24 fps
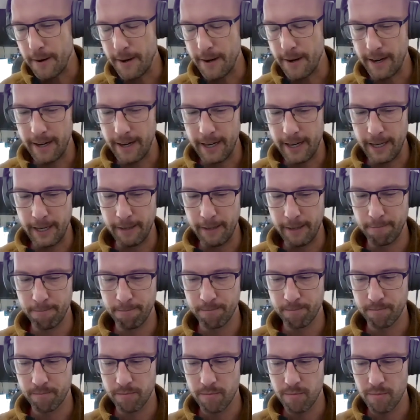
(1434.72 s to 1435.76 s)

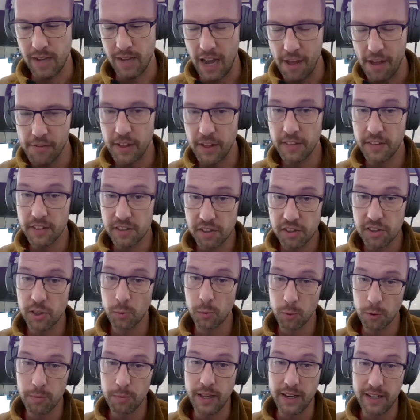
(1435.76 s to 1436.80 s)
I think this is a
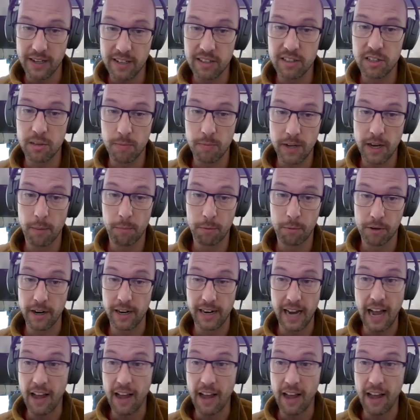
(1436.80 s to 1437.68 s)
room that needs to be upgraded.